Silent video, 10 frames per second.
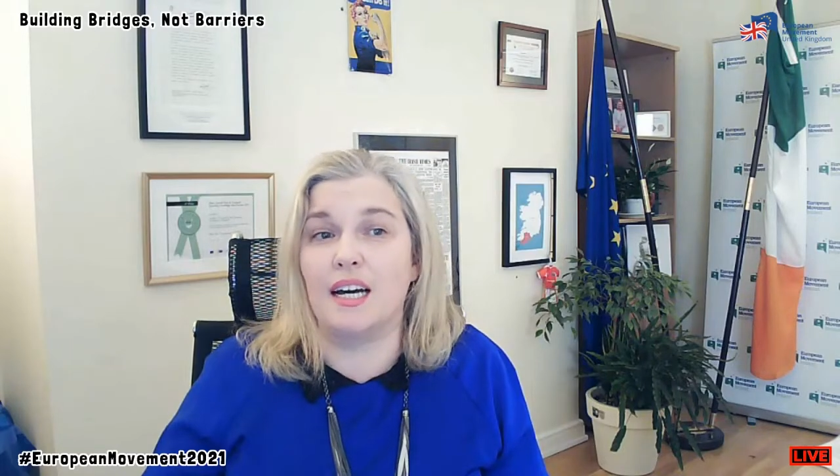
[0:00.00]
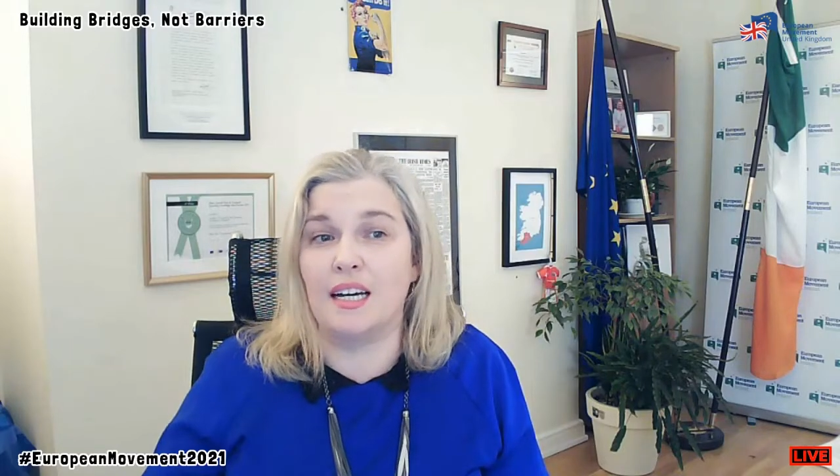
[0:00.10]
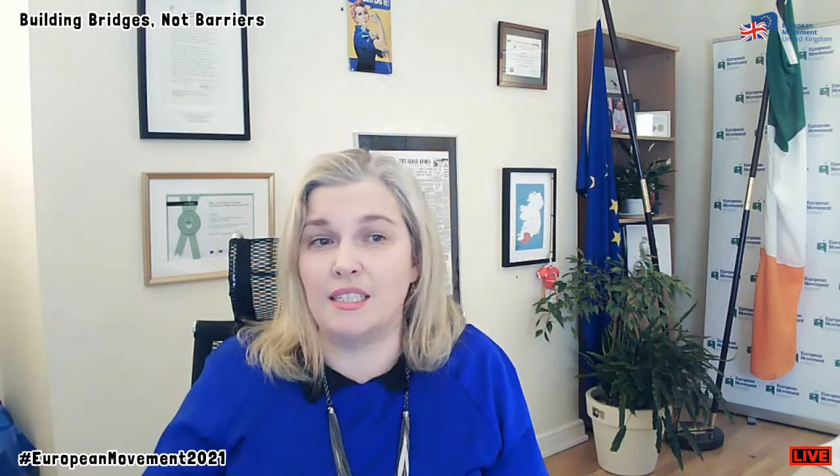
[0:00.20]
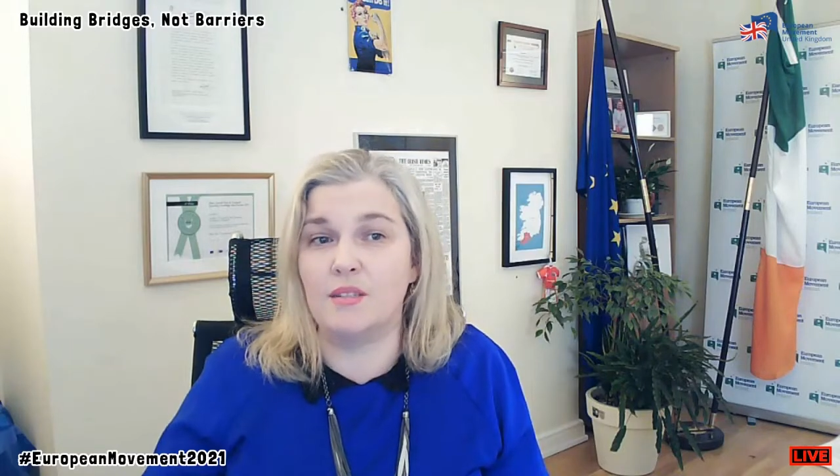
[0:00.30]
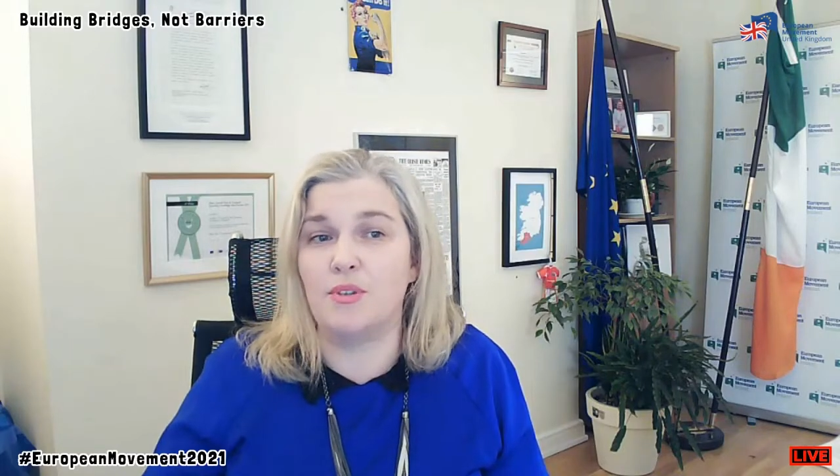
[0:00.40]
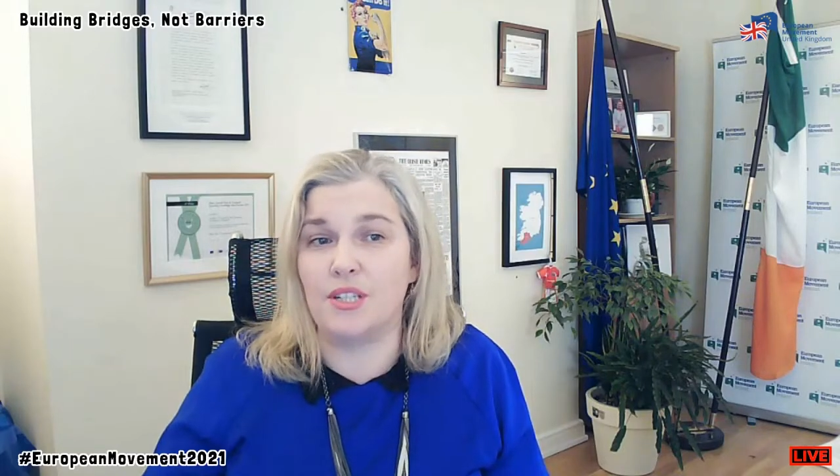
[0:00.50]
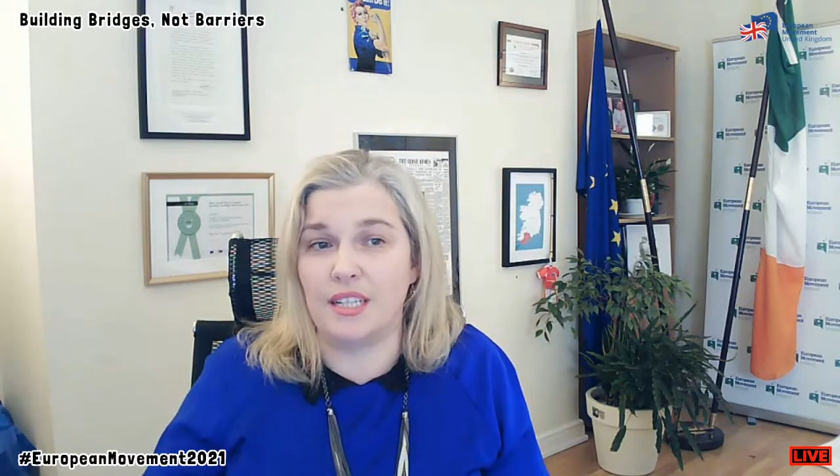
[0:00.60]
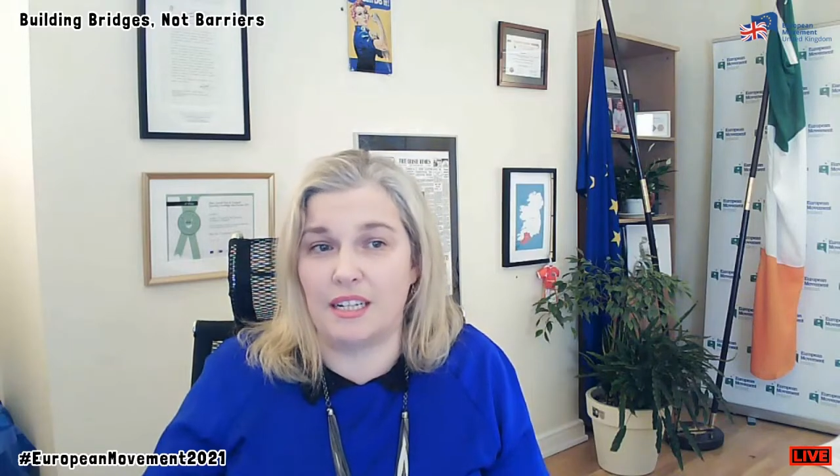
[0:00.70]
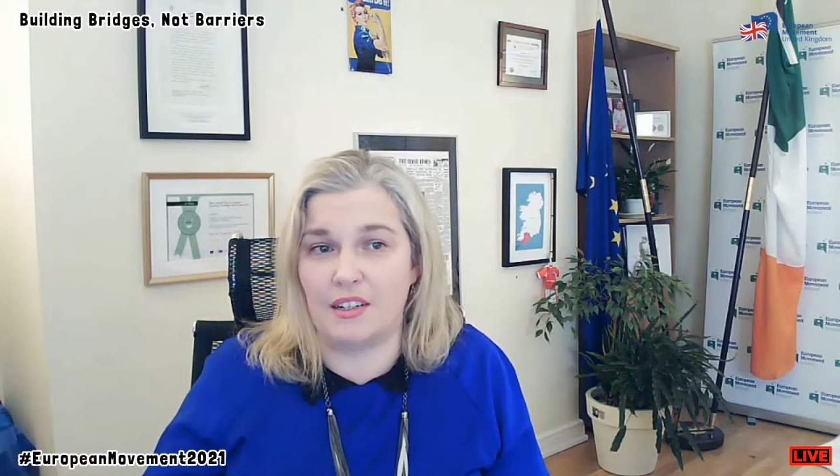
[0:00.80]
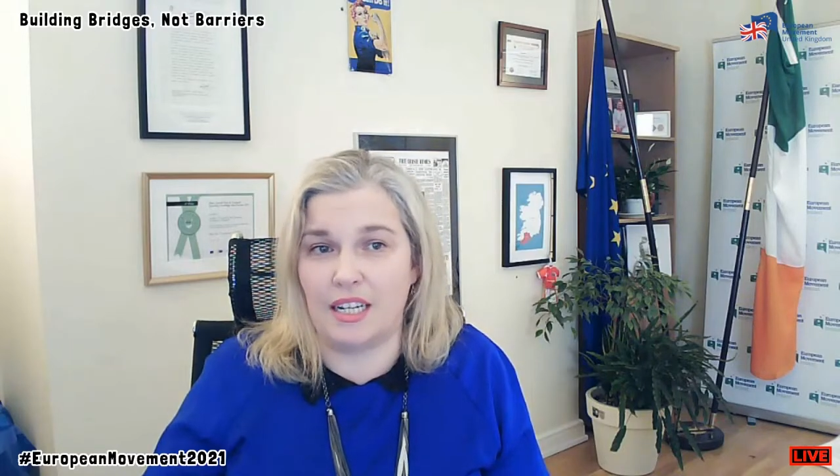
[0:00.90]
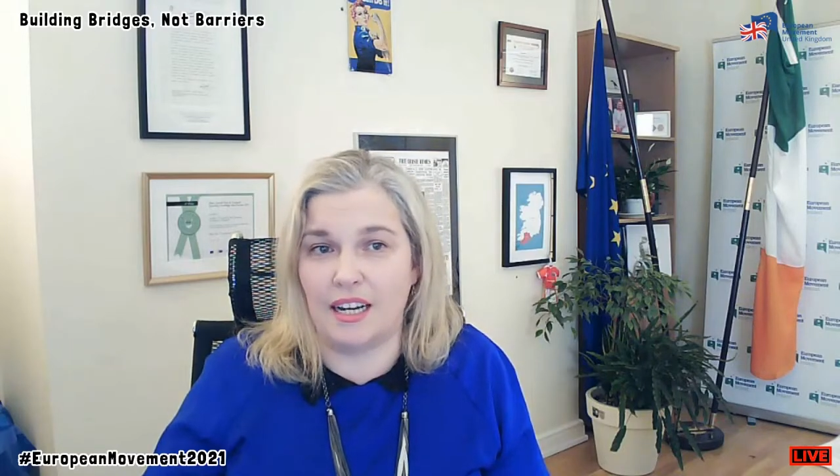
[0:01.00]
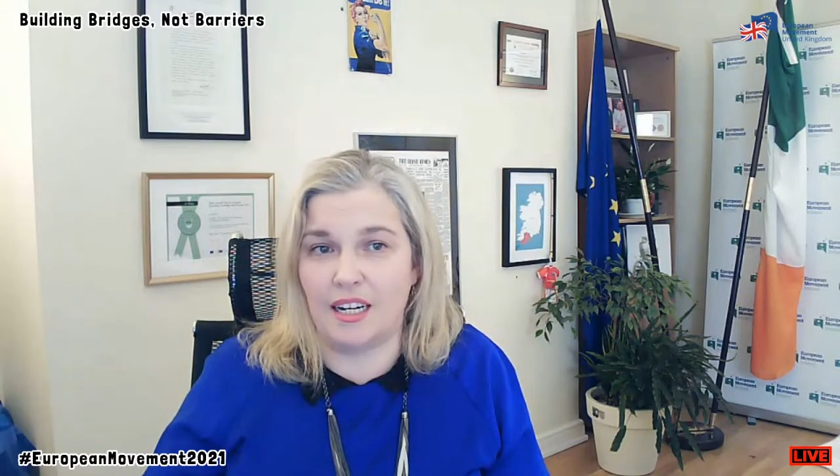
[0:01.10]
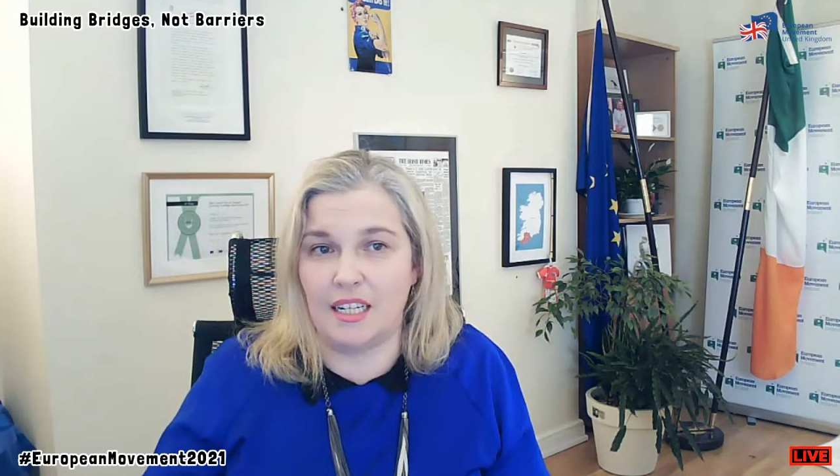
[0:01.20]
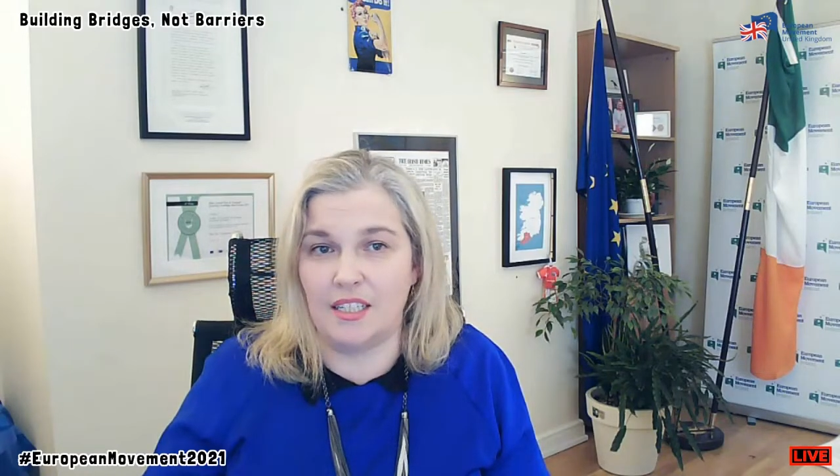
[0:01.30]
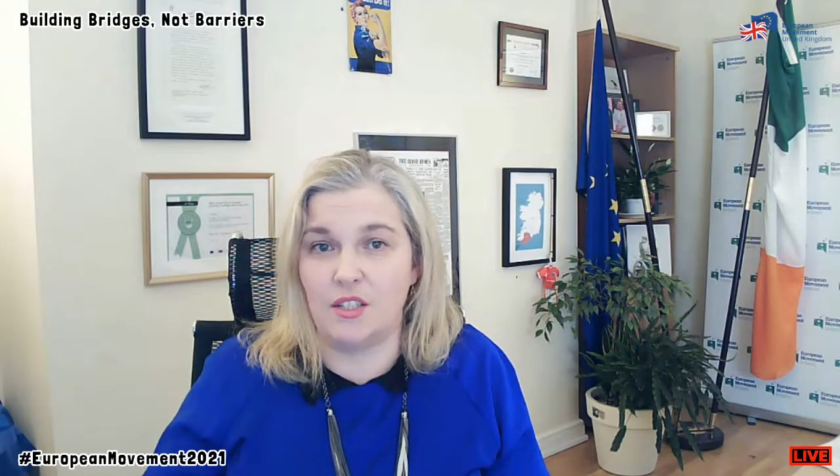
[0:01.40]
and particularly
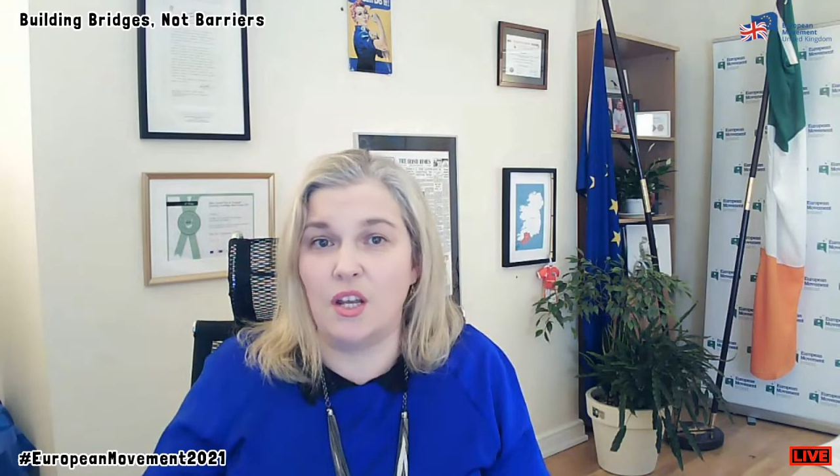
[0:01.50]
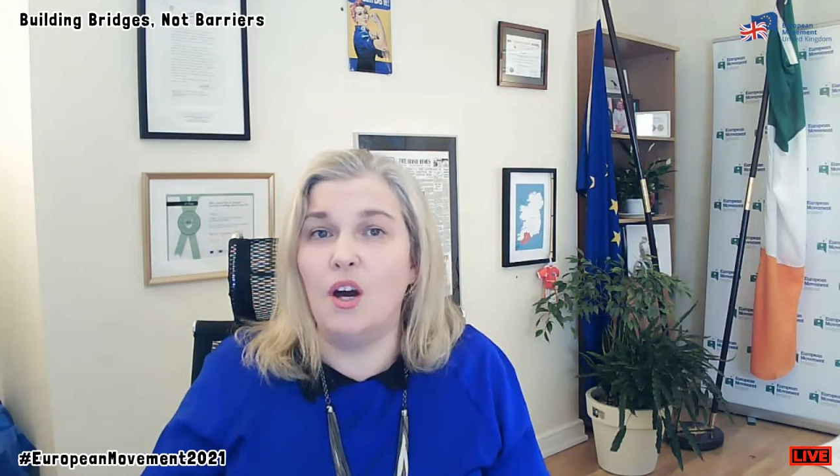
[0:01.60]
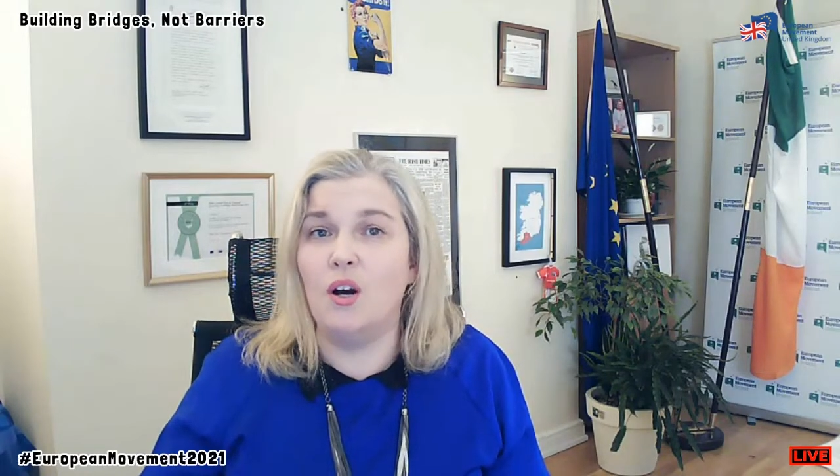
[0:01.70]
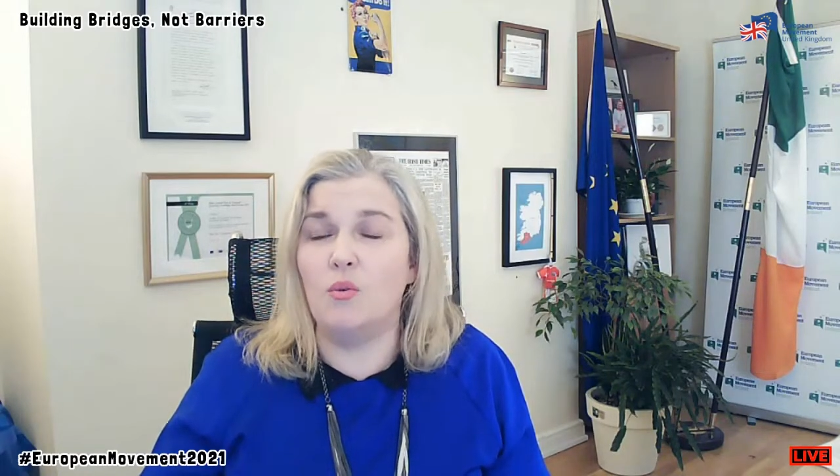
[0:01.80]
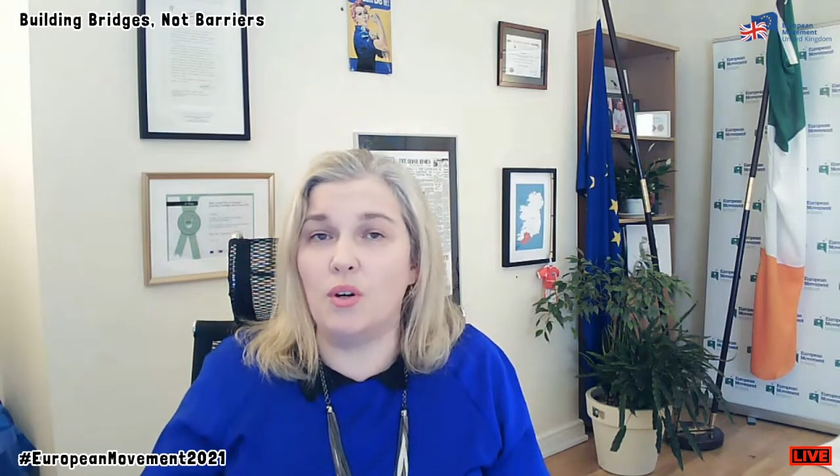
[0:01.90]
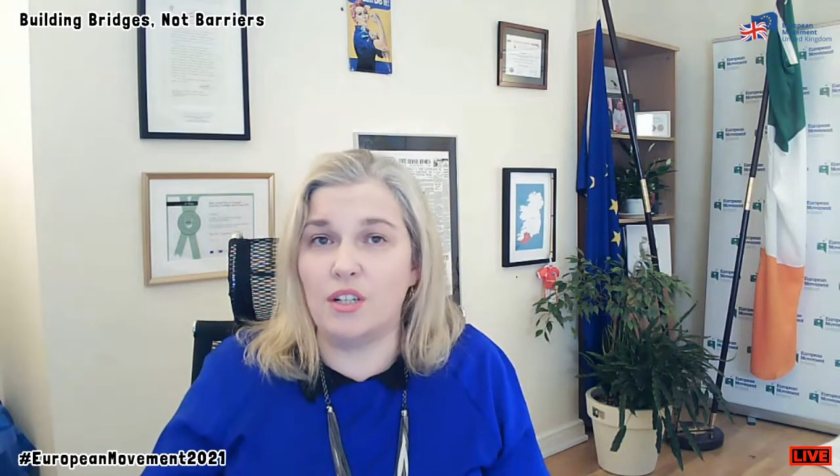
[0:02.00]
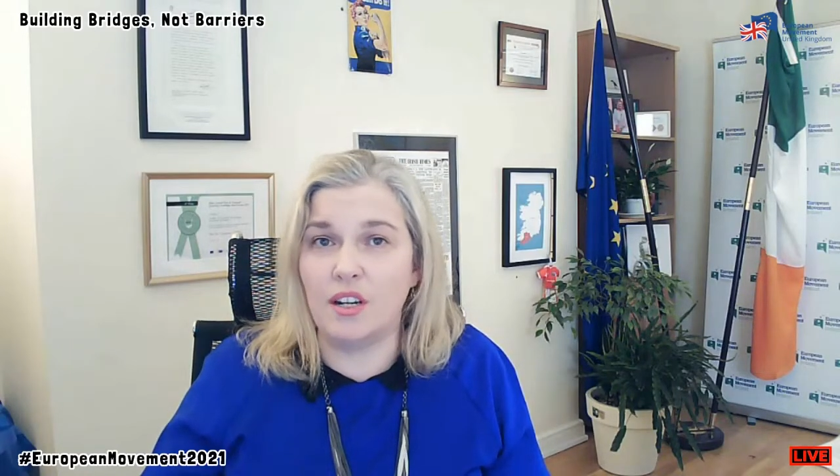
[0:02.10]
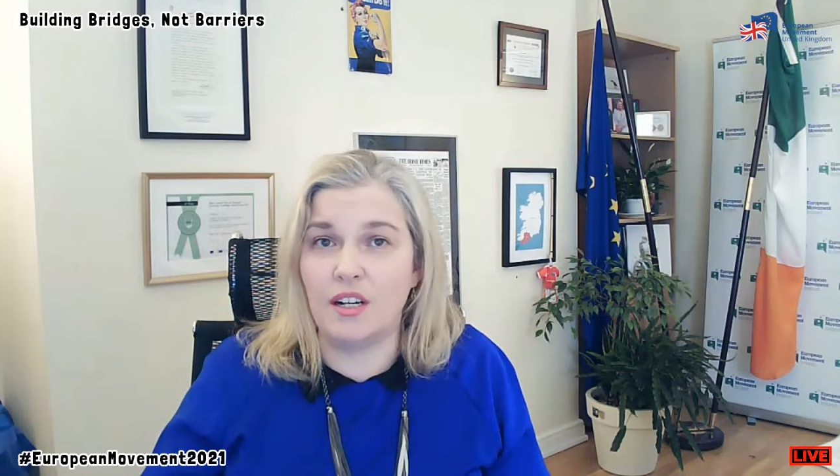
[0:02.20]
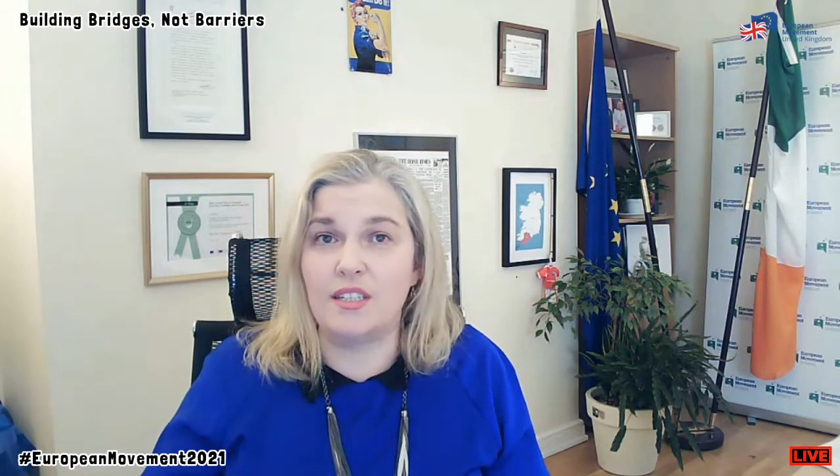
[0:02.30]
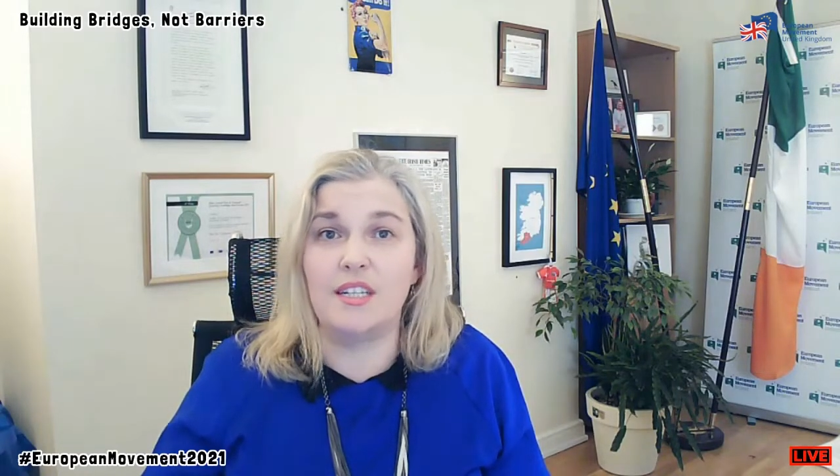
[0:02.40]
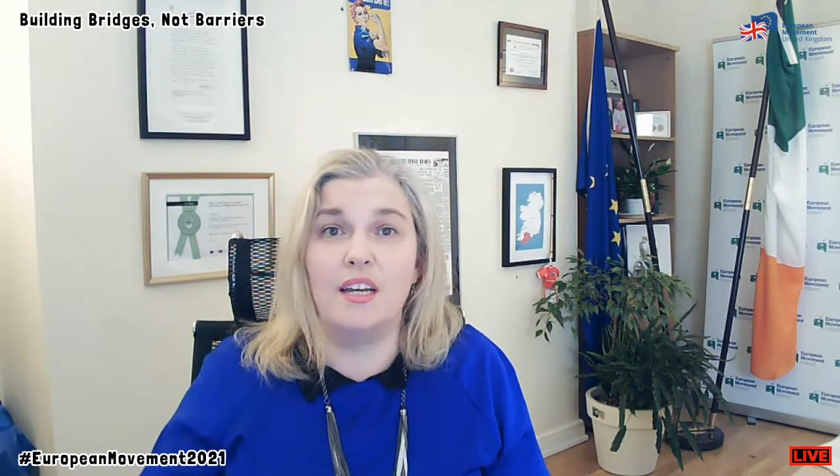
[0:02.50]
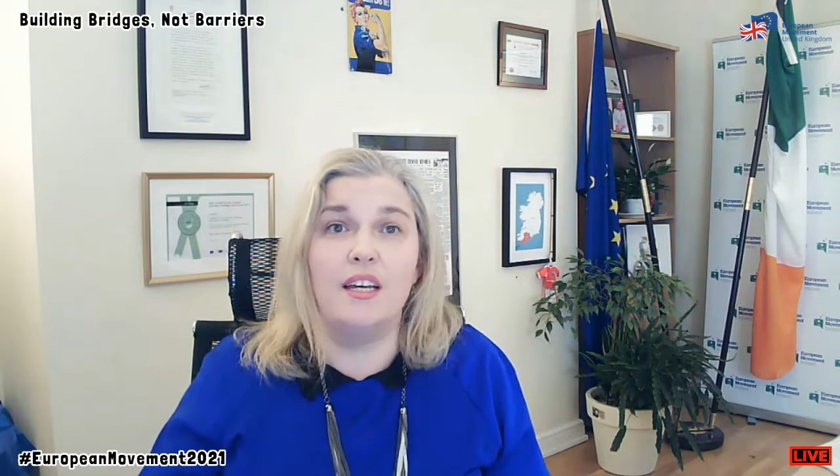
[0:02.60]
Ireland were not